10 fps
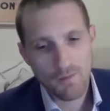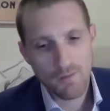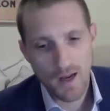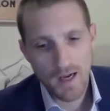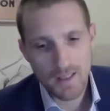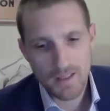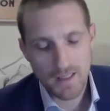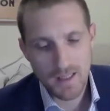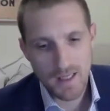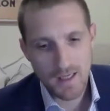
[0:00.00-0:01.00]

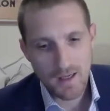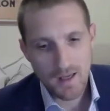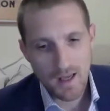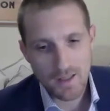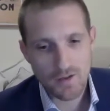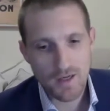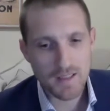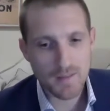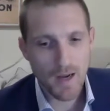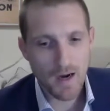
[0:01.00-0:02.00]
financially
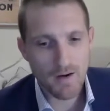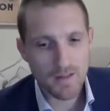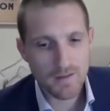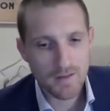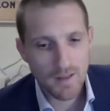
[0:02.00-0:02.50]
transparent